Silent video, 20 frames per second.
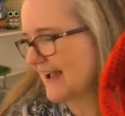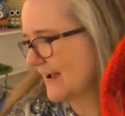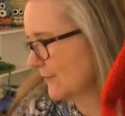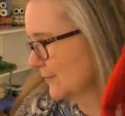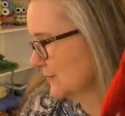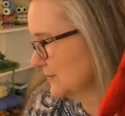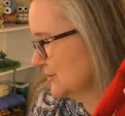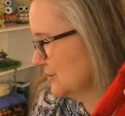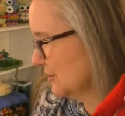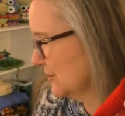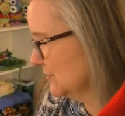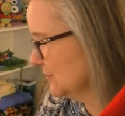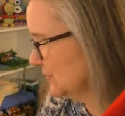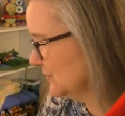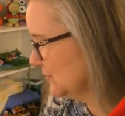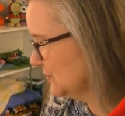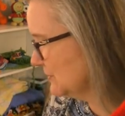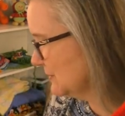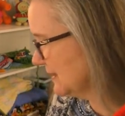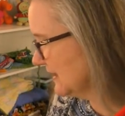I will show
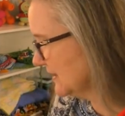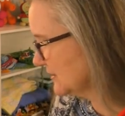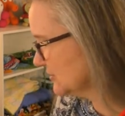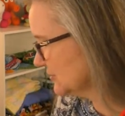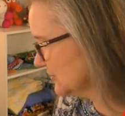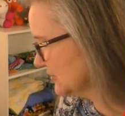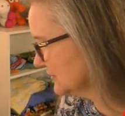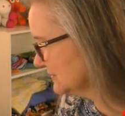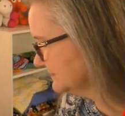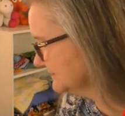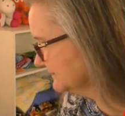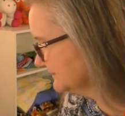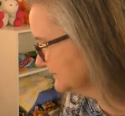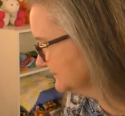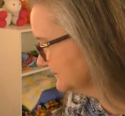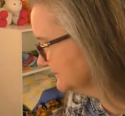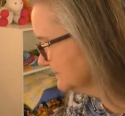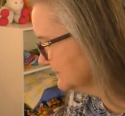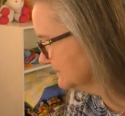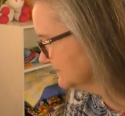you the picture.
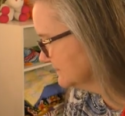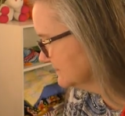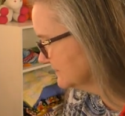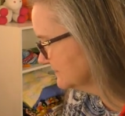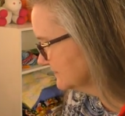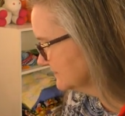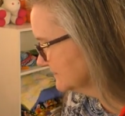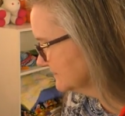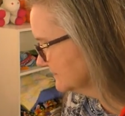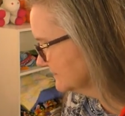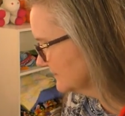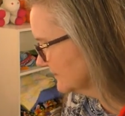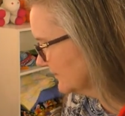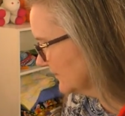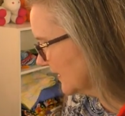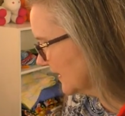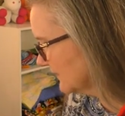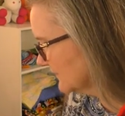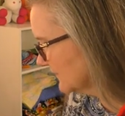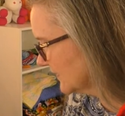
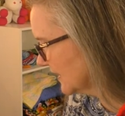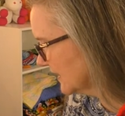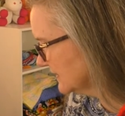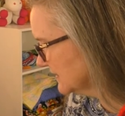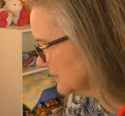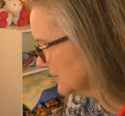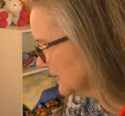If I can find the